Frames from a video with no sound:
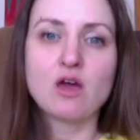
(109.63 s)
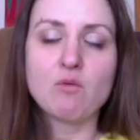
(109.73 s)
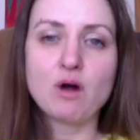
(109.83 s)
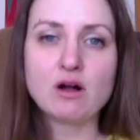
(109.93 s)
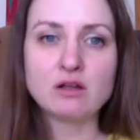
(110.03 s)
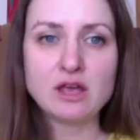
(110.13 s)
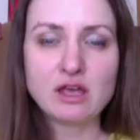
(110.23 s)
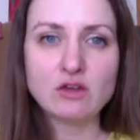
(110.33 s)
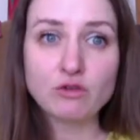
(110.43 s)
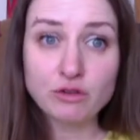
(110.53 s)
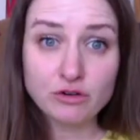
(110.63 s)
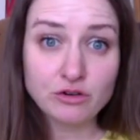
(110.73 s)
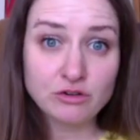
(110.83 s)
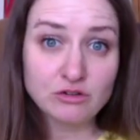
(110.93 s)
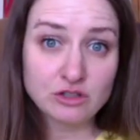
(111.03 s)
Well, in
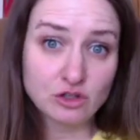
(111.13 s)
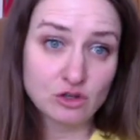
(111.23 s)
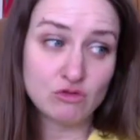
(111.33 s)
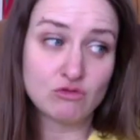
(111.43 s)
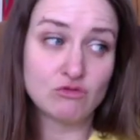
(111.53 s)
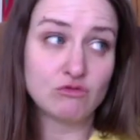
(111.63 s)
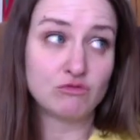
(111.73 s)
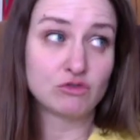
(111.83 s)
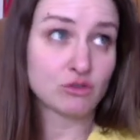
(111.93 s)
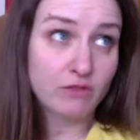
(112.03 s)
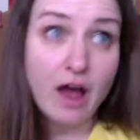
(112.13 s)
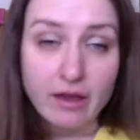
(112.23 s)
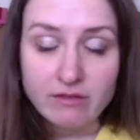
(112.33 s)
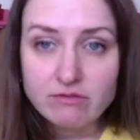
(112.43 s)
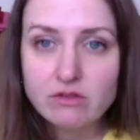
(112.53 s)
order to
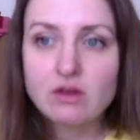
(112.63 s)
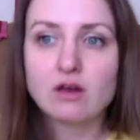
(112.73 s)
survive,